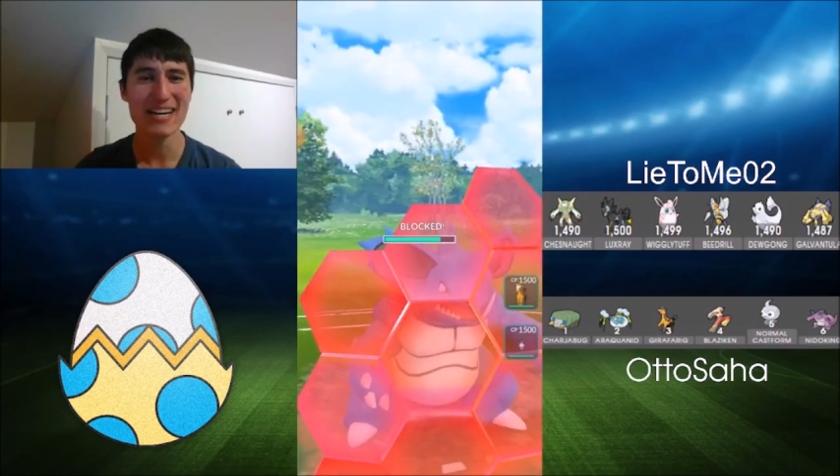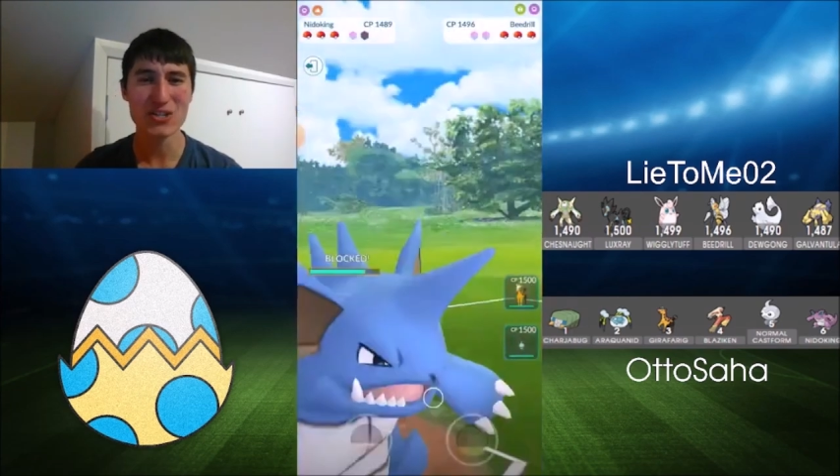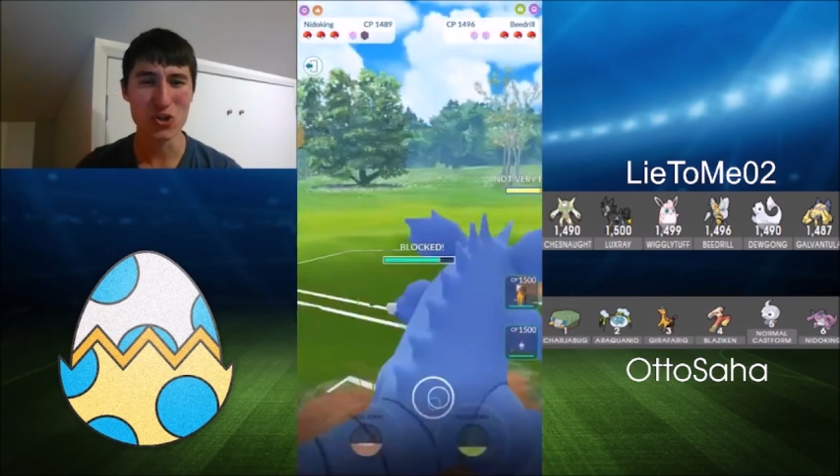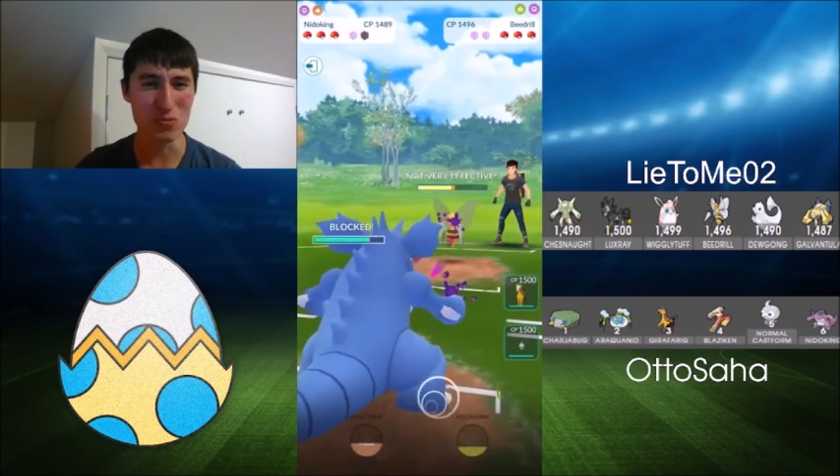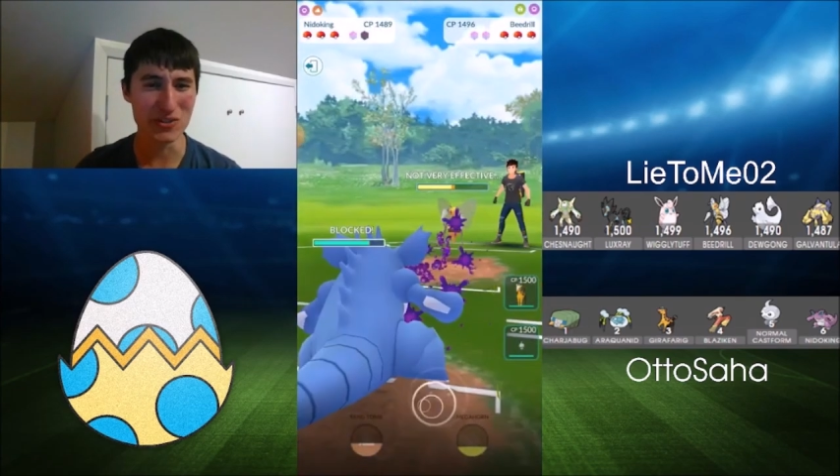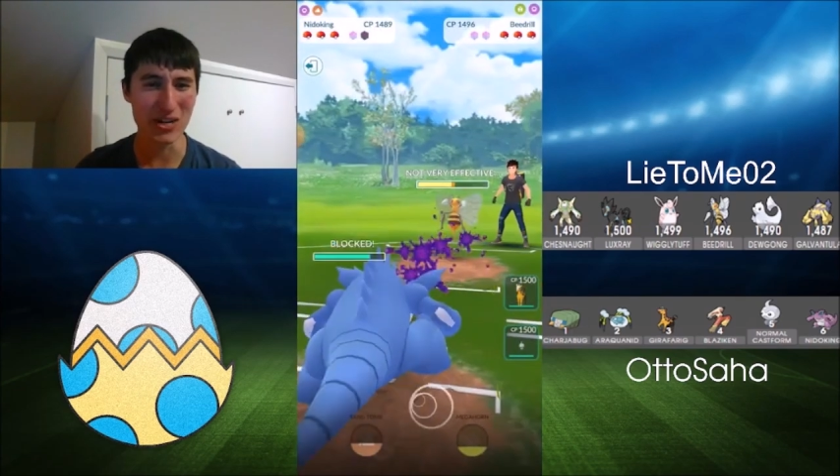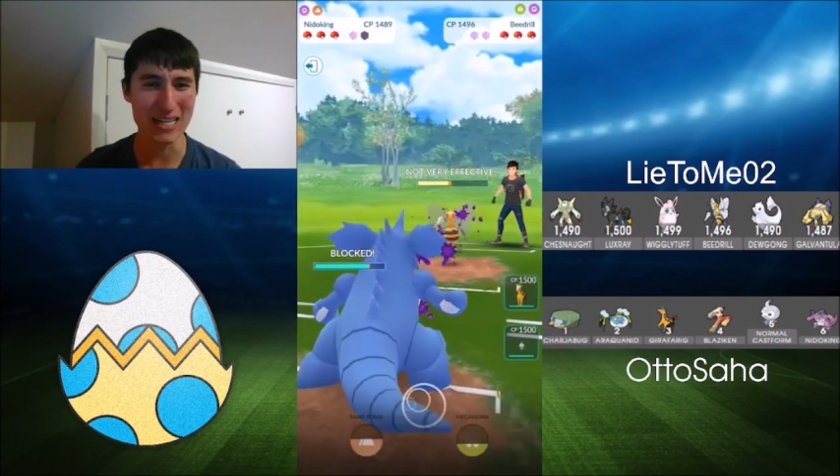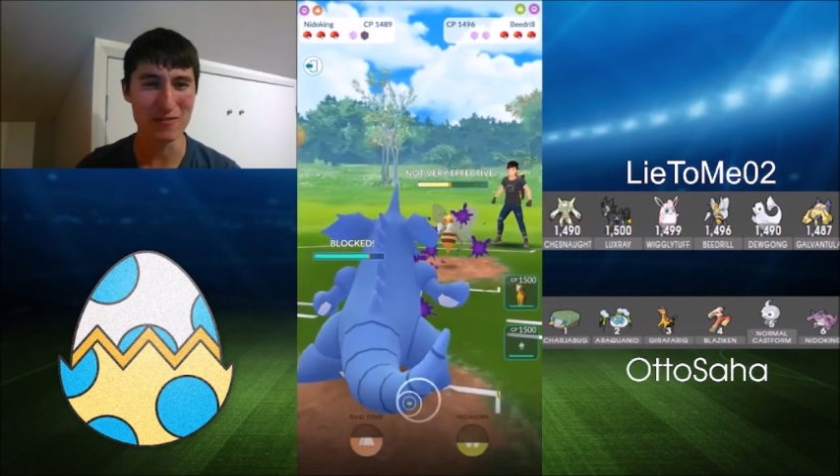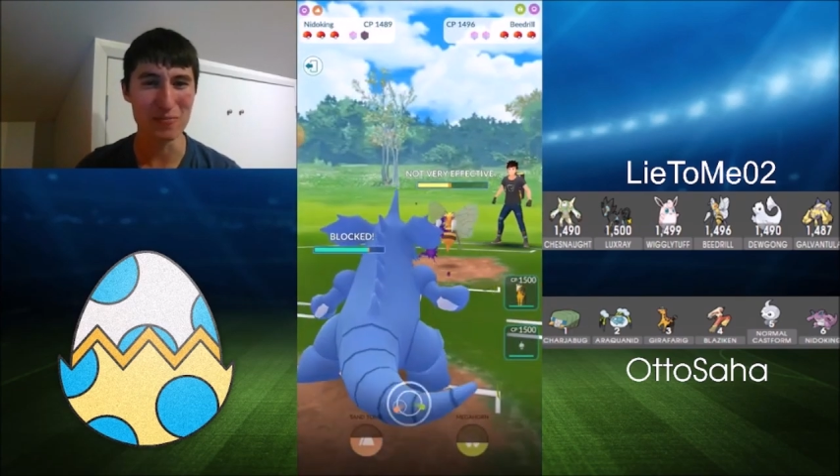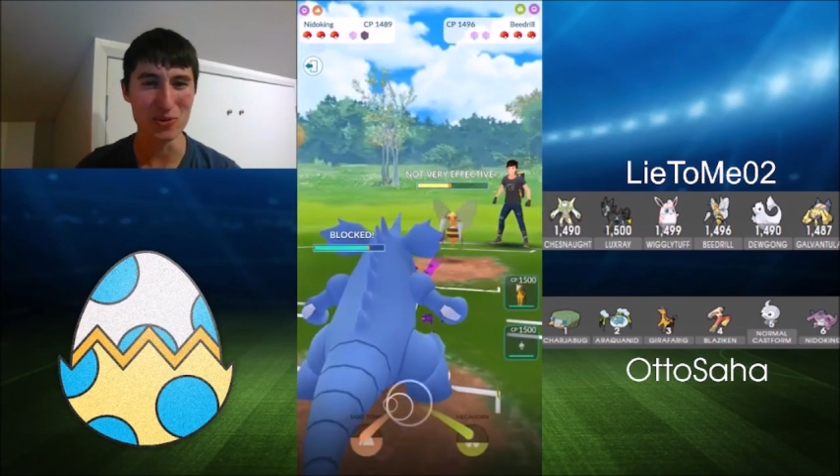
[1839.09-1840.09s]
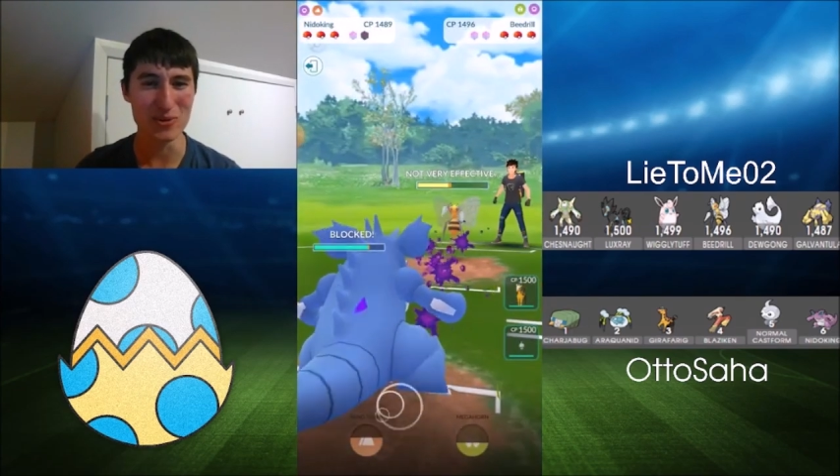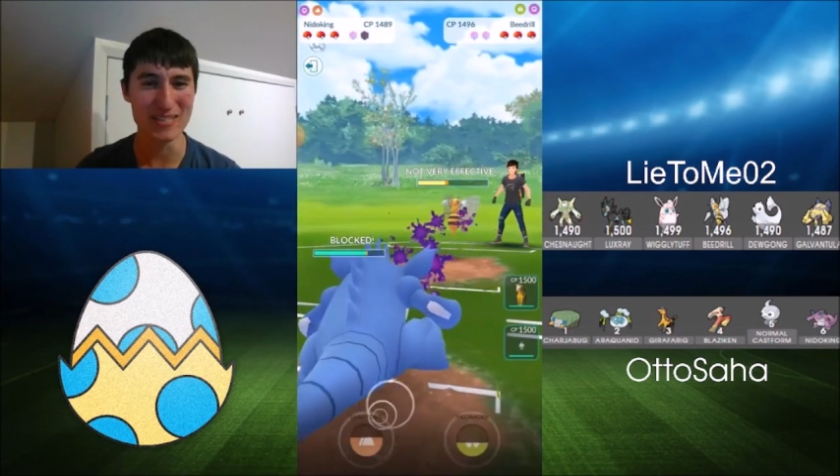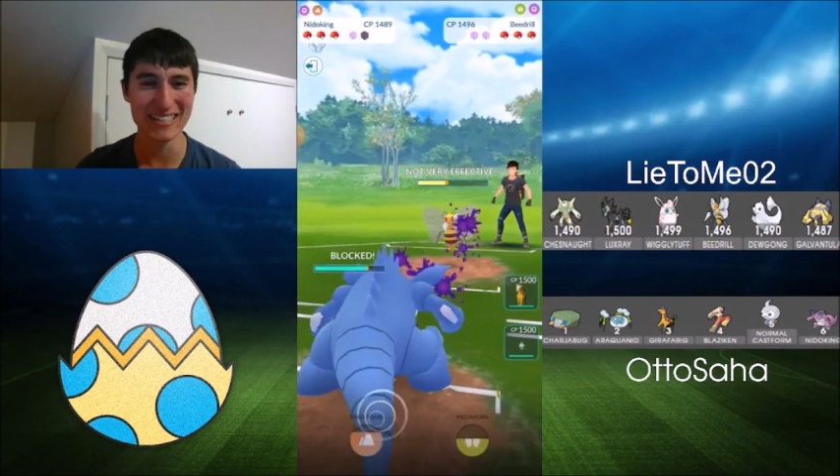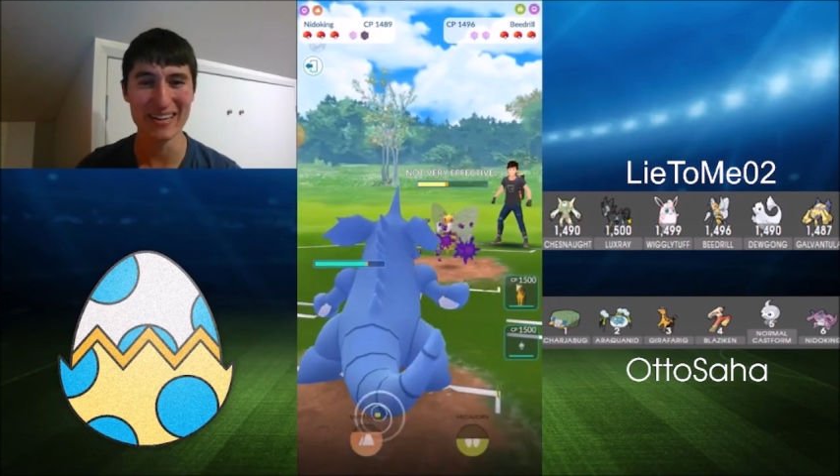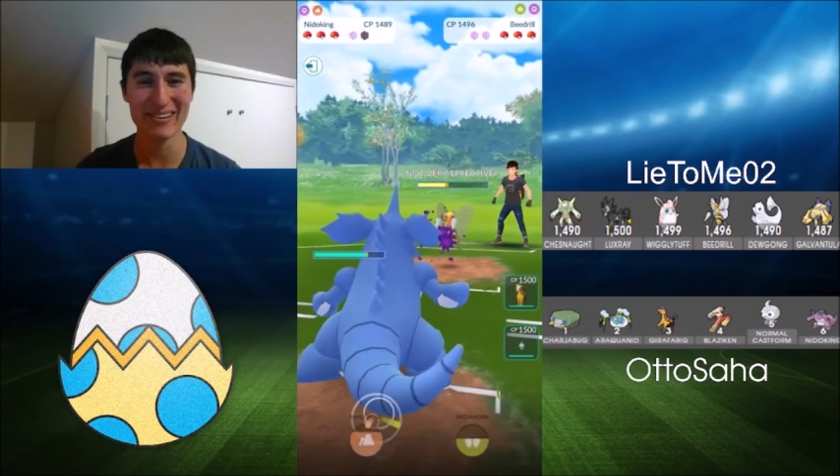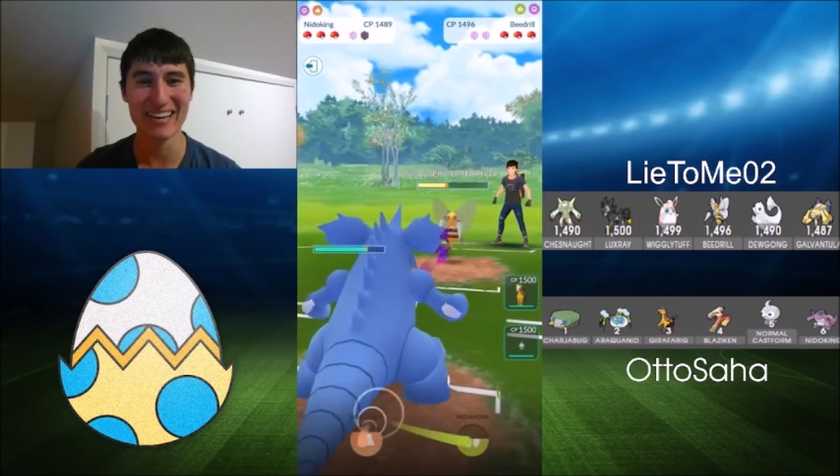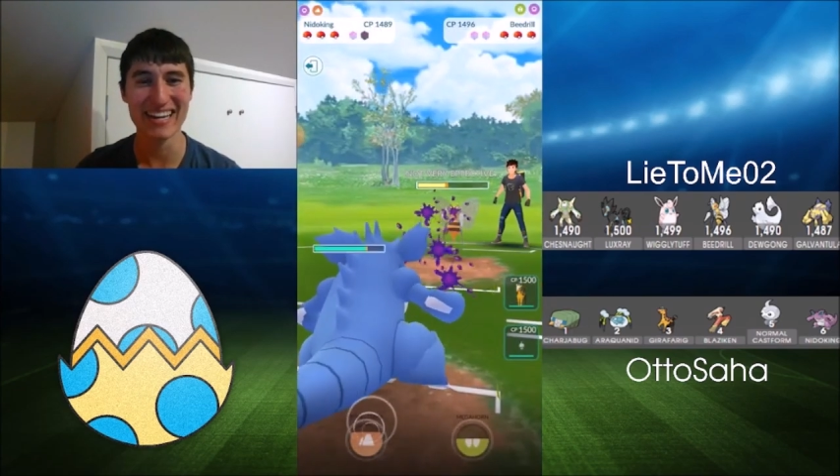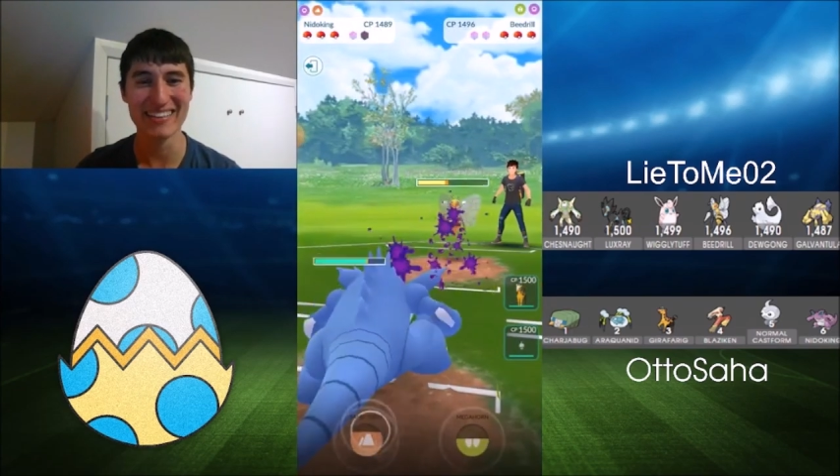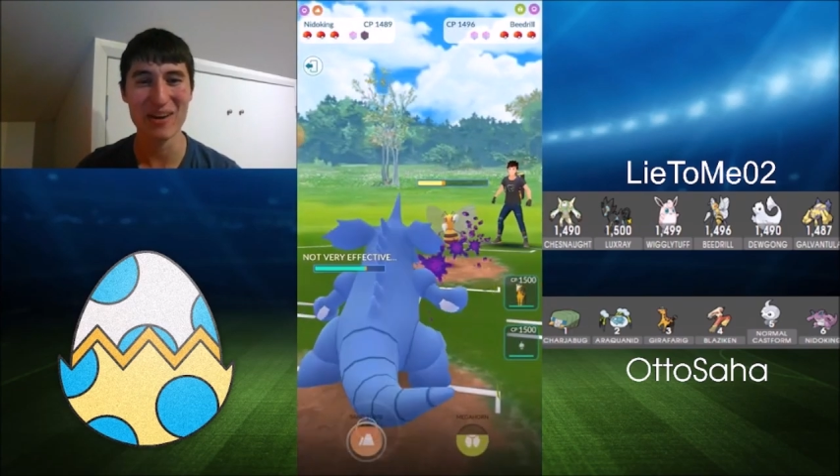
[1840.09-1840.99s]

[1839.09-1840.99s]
traumatized from losing Nidoking in